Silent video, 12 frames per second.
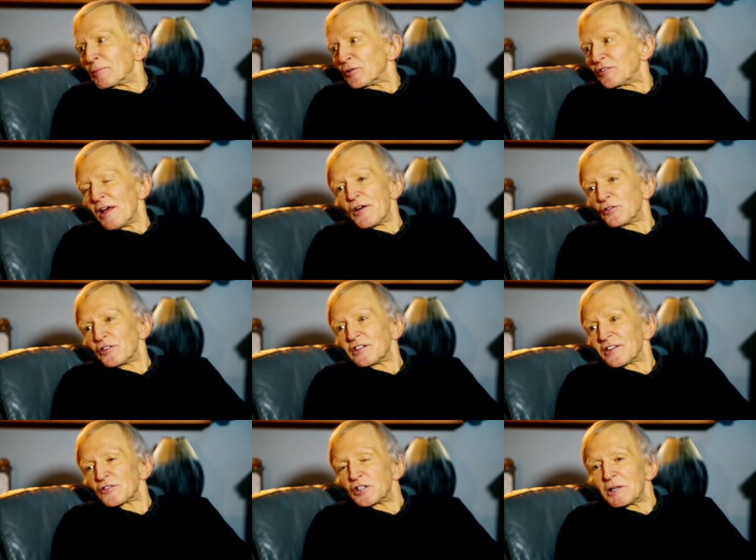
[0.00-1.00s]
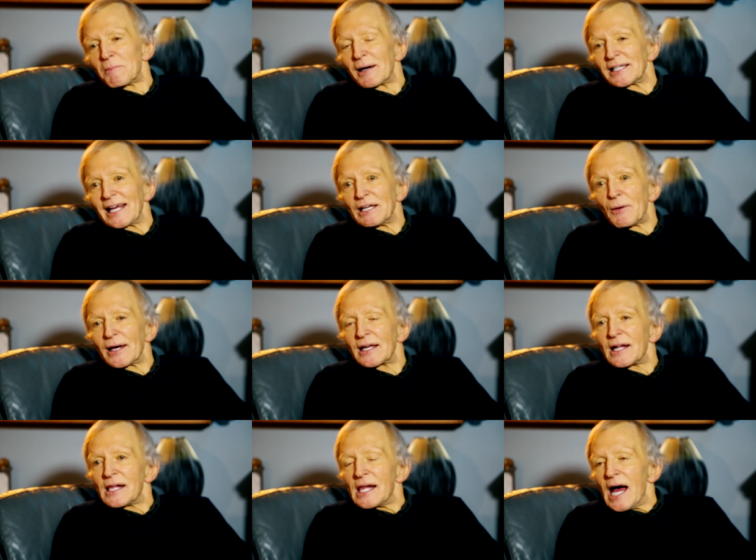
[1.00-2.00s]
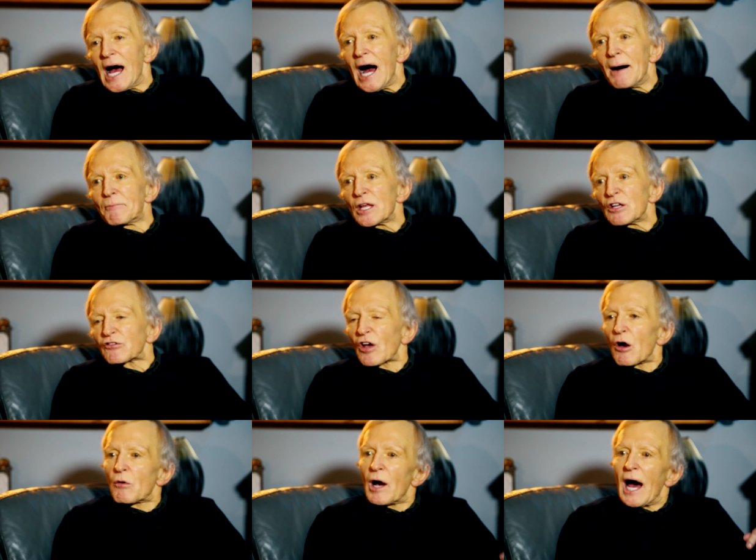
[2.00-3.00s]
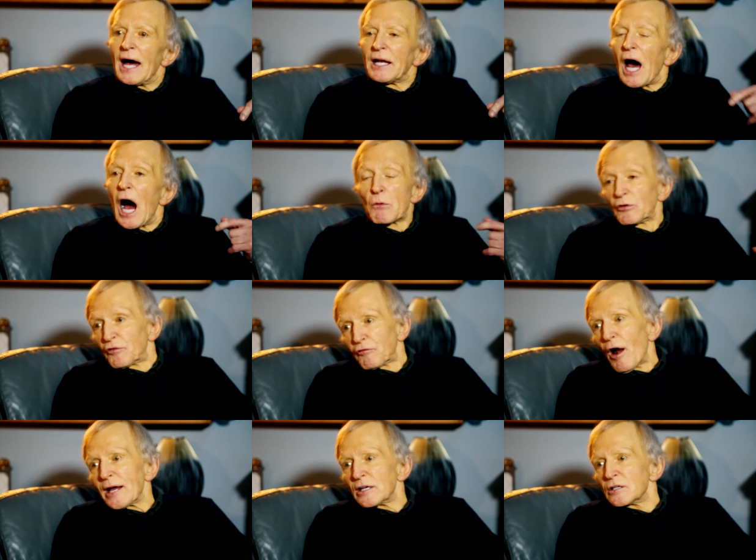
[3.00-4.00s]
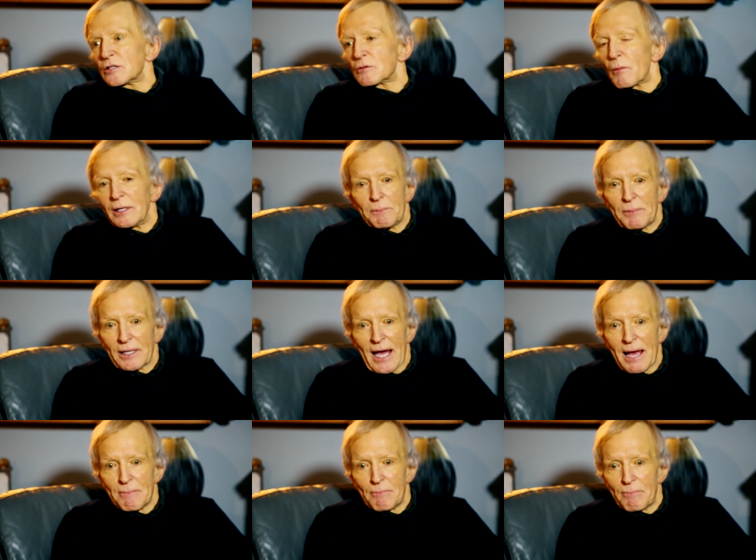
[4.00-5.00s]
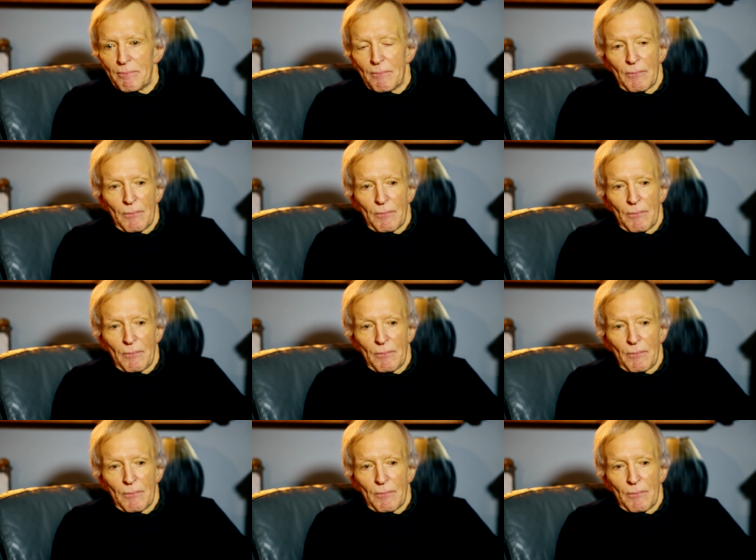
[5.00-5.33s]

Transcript: people who send those things haven't got any money anyway. And I was frightened when it became